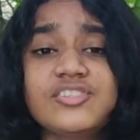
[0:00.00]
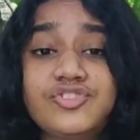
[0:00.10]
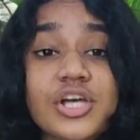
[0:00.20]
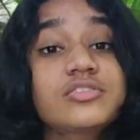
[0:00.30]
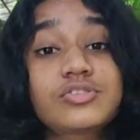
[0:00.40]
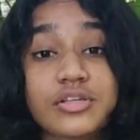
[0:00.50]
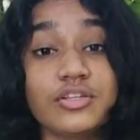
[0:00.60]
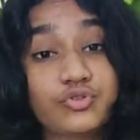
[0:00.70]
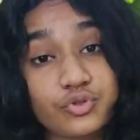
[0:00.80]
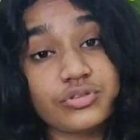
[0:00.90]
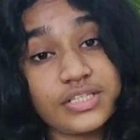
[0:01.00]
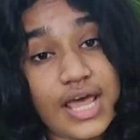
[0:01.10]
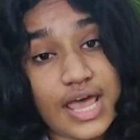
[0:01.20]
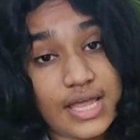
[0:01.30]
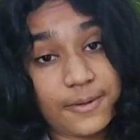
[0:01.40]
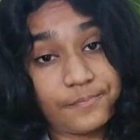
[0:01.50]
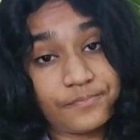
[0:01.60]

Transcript: just to get through the day.